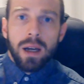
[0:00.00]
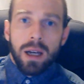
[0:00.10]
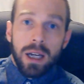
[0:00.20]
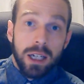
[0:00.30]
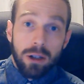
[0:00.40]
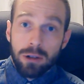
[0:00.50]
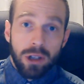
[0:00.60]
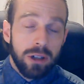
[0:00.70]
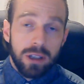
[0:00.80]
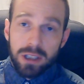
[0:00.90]
He goes
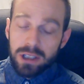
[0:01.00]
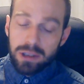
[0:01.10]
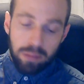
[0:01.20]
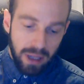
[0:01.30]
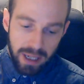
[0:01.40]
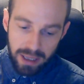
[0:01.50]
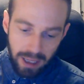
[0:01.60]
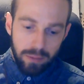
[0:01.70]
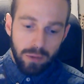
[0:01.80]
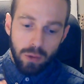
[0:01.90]
on to explain
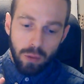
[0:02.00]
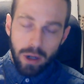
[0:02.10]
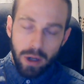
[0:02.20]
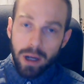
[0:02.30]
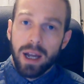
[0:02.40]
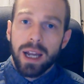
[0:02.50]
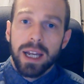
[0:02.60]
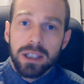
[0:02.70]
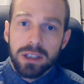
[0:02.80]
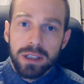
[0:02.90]
like what an
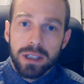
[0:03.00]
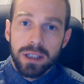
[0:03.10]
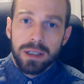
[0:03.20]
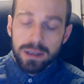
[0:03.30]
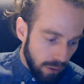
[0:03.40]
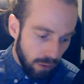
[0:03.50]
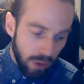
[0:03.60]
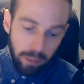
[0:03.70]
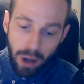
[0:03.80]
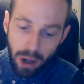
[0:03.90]
agent is,
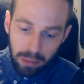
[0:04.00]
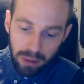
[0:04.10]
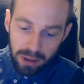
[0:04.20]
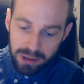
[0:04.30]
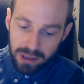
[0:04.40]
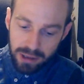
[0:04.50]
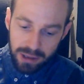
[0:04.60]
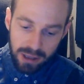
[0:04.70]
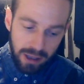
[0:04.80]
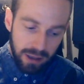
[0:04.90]
what a
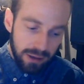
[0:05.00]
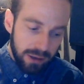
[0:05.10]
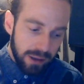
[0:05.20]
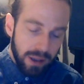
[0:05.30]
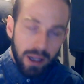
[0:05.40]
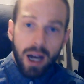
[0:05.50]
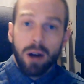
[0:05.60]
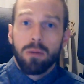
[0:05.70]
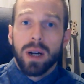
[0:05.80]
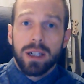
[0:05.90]
publicist is, how
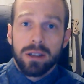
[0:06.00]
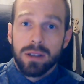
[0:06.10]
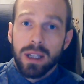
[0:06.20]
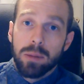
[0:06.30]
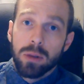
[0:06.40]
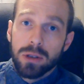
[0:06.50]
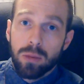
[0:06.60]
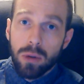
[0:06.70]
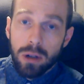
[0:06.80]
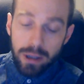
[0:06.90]
record labels
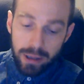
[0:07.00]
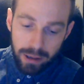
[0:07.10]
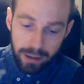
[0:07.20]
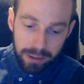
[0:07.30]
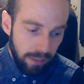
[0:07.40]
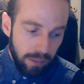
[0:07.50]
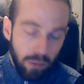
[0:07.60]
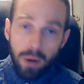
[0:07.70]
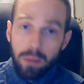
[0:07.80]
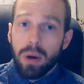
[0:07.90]
work,
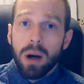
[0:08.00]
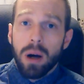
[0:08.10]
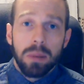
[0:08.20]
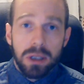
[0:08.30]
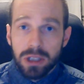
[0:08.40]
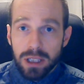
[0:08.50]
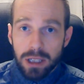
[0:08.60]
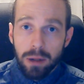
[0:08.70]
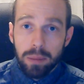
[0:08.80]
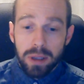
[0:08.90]
what publishing
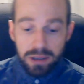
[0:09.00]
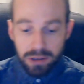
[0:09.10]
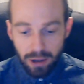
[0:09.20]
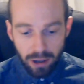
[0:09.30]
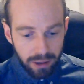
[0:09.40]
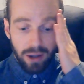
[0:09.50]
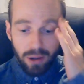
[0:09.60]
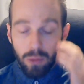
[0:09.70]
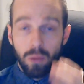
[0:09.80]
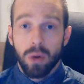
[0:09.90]
companies are,
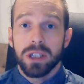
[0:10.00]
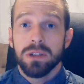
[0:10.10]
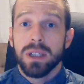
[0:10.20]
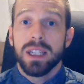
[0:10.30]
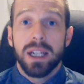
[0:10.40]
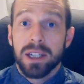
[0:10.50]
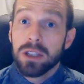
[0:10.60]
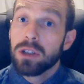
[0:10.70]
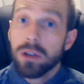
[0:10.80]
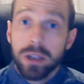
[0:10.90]
what you need an
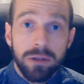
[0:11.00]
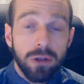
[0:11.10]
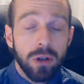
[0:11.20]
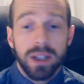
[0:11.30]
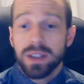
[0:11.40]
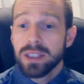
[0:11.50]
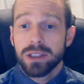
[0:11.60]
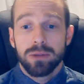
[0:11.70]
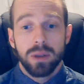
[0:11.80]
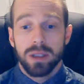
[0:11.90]
attorney for. And this
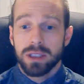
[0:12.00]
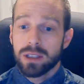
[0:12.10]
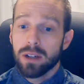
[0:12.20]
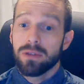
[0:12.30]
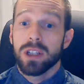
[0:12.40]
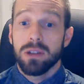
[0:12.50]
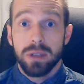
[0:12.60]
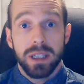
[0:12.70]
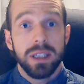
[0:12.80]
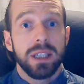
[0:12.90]
is really stuff that you
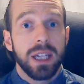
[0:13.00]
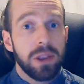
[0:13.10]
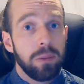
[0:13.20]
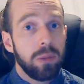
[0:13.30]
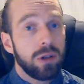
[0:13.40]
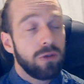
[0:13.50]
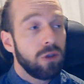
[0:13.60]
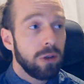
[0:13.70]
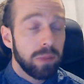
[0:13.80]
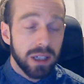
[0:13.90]
need to get the book
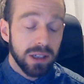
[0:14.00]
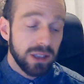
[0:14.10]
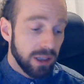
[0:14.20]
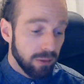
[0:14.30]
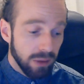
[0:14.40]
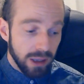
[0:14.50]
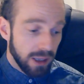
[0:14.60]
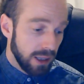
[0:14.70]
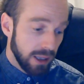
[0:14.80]
for, because he really